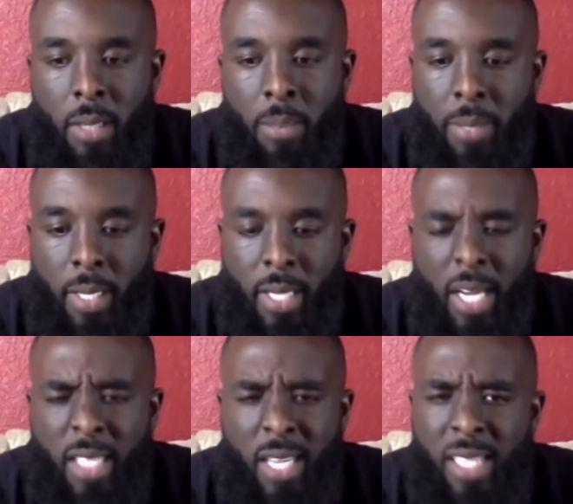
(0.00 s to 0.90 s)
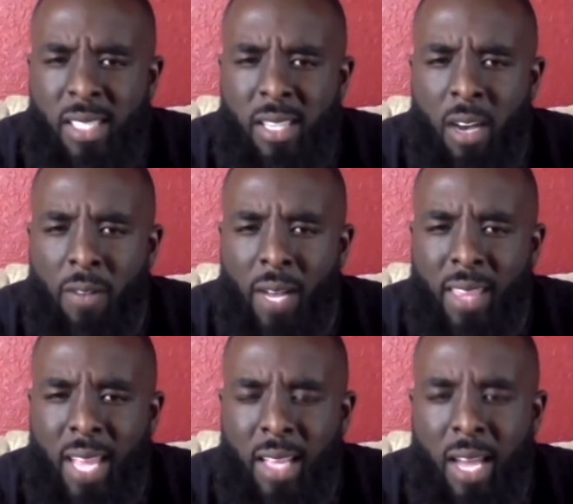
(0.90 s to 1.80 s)
But, yeah, it's tough. I
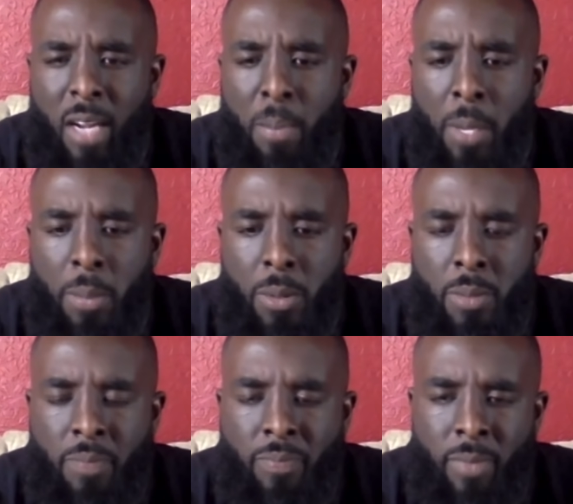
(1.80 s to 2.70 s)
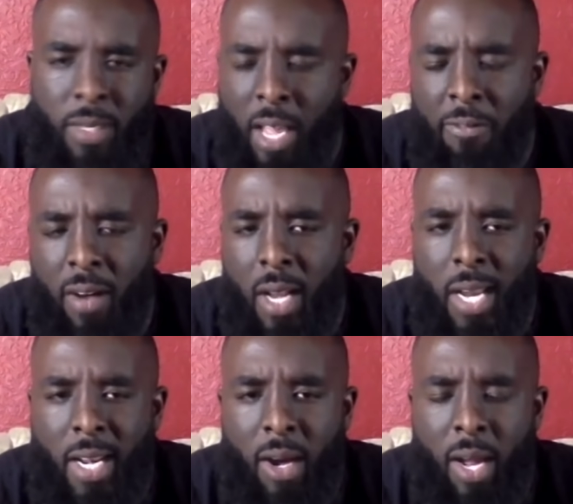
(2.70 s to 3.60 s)
think a lot of people, they find
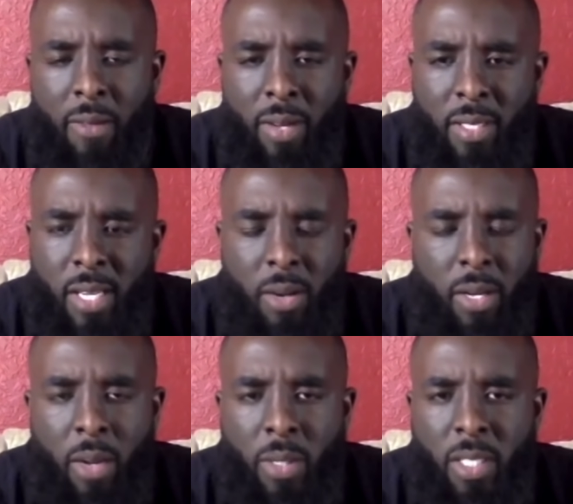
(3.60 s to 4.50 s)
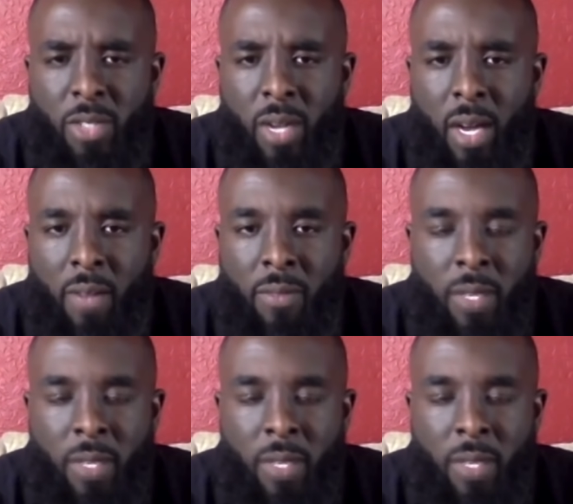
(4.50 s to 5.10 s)
that out every single year with the draft.